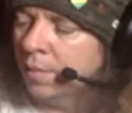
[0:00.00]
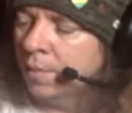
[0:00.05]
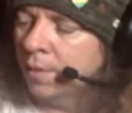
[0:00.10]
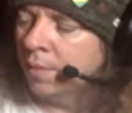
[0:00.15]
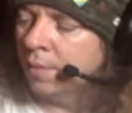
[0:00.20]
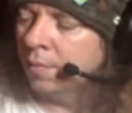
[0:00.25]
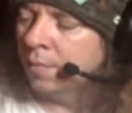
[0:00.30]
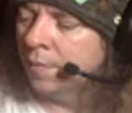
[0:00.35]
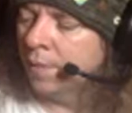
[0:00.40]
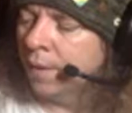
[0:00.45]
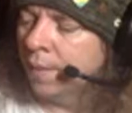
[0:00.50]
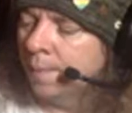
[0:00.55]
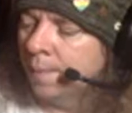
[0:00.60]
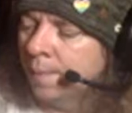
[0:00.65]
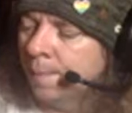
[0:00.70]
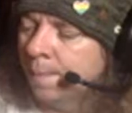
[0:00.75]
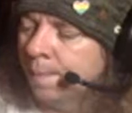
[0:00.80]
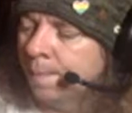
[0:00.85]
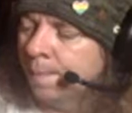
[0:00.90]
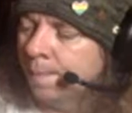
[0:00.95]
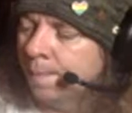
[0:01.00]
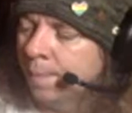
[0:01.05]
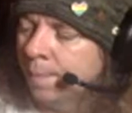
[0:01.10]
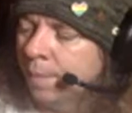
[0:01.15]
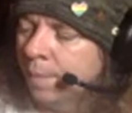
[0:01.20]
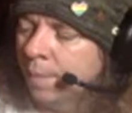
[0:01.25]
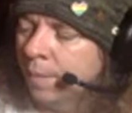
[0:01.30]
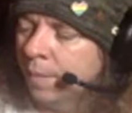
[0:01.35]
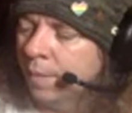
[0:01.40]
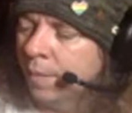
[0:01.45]
My filmmaking, I don't
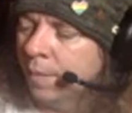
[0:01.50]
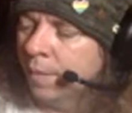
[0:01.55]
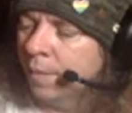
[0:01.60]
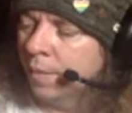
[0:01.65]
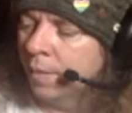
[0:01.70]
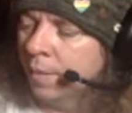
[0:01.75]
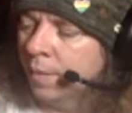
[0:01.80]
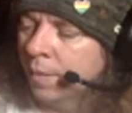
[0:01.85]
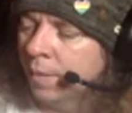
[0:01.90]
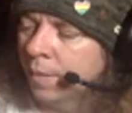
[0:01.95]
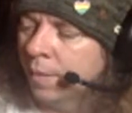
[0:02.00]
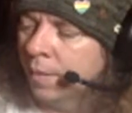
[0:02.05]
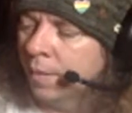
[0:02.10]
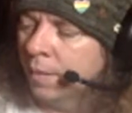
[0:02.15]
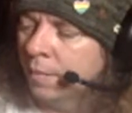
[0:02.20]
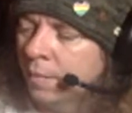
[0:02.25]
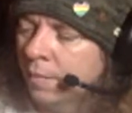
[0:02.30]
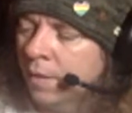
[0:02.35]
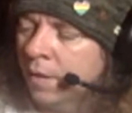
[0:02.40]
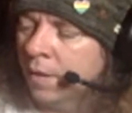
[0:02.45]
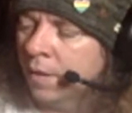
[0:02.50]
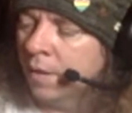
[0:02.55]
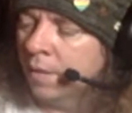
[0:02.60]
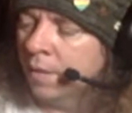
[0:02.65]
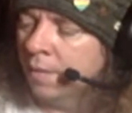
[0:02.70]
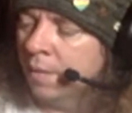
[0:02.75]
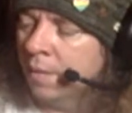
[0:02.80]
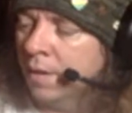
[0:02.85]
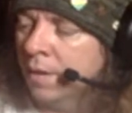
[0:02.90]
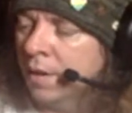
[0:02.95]
know where to begin with that.
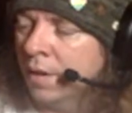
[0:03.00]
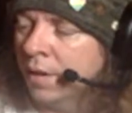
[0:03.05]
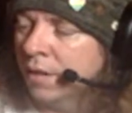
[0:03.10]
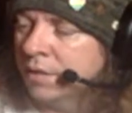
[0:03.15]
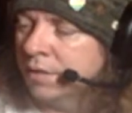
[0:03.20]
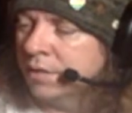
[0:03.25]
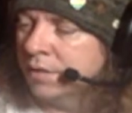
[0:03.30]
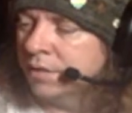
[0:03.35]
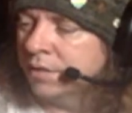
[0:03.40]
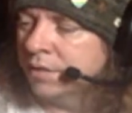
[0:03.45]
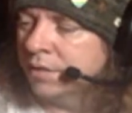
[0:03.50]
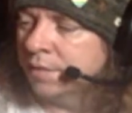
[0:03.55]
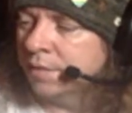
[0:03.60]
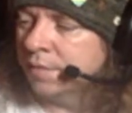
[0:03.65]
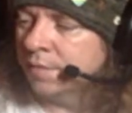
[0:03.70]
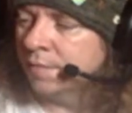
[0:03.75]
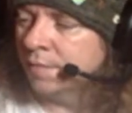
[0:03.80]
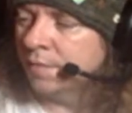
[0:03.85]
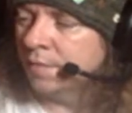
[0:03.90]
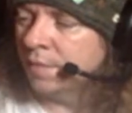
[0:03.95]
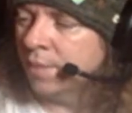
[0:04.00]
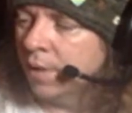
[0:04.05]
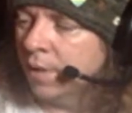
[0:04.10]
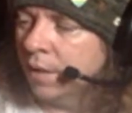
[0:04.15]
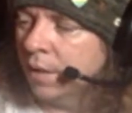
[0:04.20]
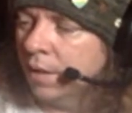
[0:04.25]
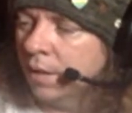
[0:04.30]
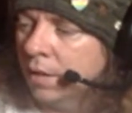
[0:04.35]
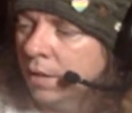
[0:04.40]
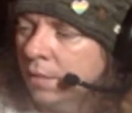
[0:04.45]
My
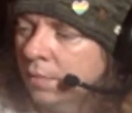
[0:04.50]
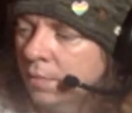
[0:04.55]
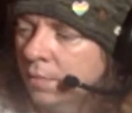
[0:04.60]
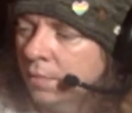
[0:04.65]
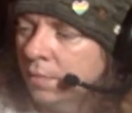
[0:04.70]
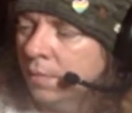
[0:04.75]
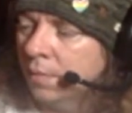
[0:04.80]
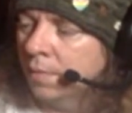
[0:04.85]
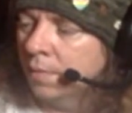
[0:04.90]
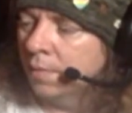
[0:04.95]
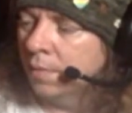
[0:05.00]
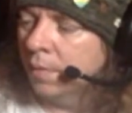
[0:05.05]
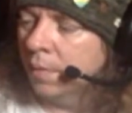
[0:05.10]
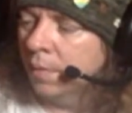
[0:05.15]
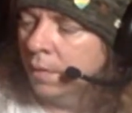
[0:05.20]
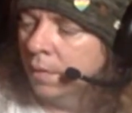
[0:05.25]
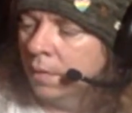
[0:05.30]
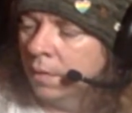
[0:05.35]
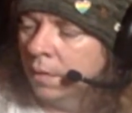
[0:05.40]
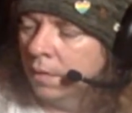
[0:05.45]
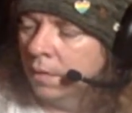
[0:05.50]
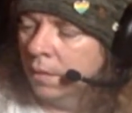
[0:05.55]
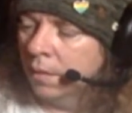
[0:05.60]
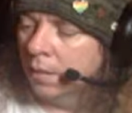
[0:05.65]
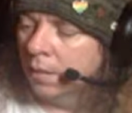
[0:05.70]
non-existent filmmaking, really.